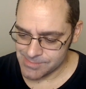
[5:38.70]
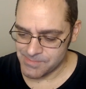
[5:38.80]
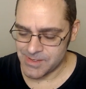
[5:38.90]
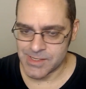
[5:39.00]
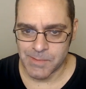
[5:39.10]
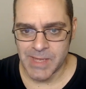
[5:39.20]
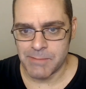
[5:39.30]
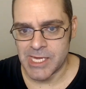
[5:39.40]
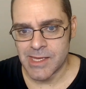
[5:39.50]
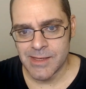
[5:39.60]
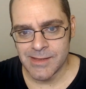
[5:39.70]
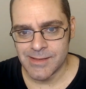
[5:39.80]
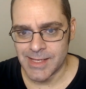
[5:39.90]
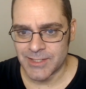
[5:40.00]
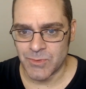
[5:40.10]
She's a baby.
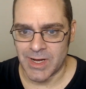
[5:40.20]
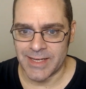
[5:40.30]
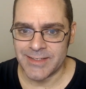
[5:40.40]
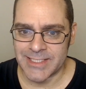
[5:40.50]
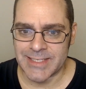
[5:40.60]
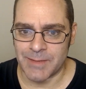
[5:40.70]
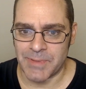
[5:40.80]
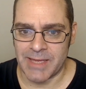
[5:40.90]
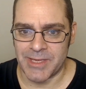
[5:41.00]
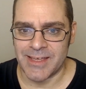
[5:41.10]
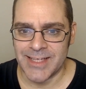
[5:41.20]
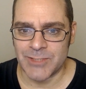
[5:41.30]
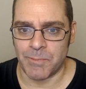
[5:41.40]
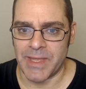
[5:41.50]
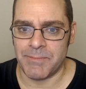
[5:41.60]
That's why. Just like a baby. That's
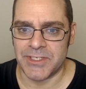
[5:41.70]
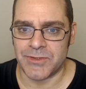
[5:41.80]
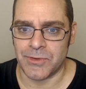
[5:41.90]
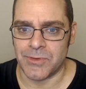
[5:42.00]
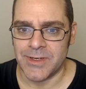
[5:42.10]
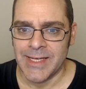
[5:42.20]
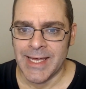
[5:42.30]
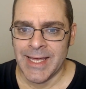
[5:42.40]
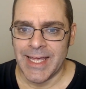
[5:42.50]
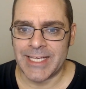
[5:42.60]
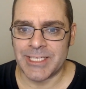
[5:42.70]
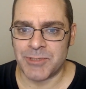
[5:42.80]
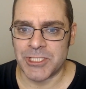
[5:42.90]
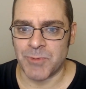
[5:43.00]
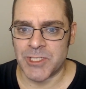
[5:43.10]
what babies do. Except
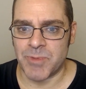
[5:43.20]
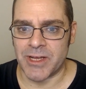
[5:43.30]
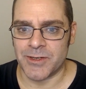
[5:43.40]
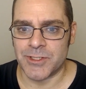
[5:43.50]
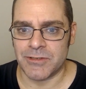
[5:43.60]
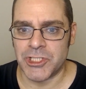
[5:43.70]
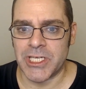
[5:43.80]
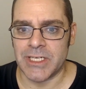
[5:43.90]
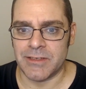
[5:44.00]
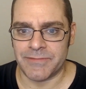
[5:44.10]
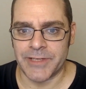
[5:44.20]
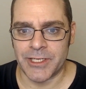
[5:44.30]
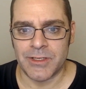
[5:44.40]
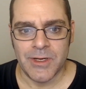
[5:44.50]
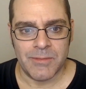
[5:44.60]
she's much bigger, so she can
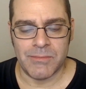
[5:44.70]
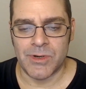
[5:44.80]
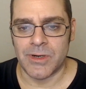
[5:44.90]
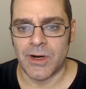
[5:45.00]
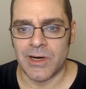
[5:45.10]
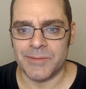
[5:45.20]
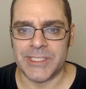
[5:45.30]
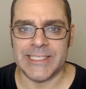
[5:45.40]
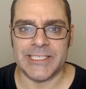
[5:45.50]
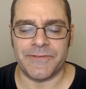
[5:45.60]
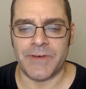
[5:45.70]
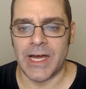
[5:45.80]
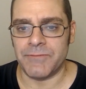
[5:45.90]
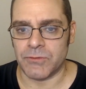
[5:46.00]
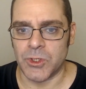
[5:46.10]
inflict more harm than a little
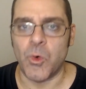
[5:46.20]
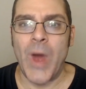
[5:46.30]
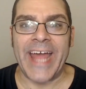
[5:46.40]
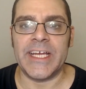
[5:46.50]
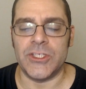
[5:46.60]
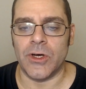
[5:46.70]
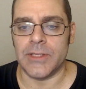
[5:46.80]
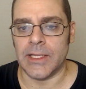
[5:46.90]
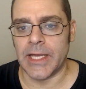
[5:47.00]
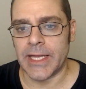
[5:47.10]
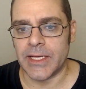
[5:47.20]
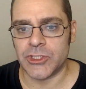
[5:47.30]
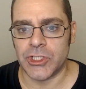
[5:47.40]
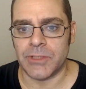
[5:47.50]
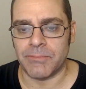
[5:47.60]
five-year-old whacking you on the leg because
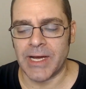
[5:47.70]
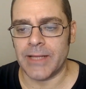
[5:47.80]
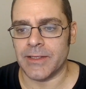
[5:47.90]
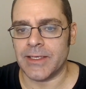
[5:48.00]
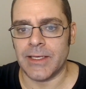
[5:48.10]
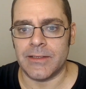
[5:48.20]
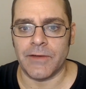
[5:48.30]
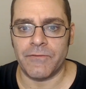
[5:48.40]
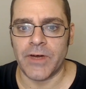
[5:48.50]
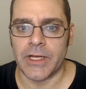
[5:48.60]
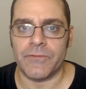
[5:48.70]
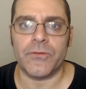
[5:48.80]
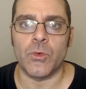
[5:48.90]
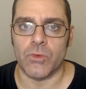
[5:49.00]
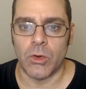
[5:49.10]
you didn't buy the kid the fucking
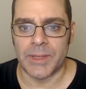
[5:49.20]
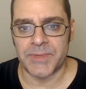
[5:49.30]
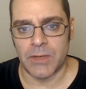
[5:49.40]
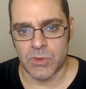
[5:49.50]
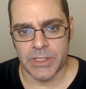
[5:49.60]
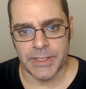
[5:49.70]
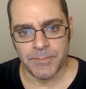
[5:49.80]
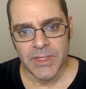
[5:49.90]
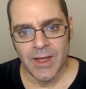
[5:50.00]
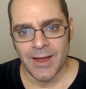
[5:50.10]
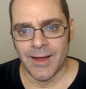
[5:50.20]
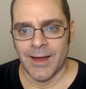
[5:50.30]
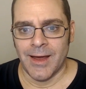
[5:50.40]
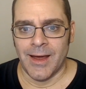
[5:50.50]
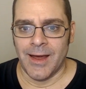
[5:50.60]
fruit roll-up they wanted.
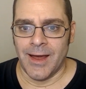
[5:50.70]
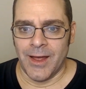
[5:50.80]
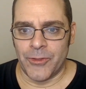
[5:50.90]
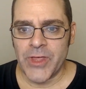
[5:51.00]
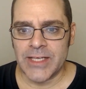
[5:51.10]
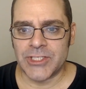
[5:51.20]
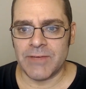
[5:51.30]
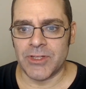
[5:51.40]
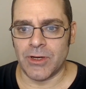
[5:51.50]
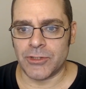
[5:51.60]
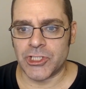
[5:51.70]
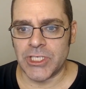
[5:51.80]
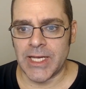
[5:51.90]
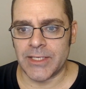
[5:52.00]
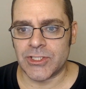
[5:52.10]
Things even though she
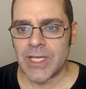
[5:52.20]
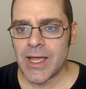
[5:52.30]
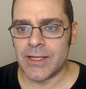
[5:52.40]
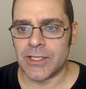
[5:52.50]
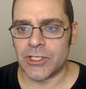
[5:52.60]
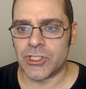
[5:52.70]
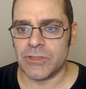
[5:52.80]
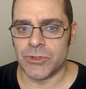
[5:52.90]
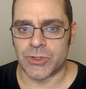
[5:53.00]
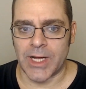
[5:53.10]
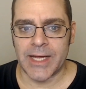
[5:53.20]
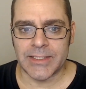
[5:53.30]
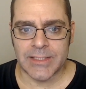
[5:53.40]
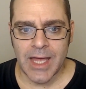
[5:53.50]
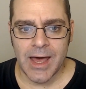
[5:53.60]
has said that she would try to
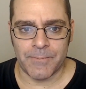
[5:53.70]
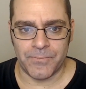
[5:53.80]
stop.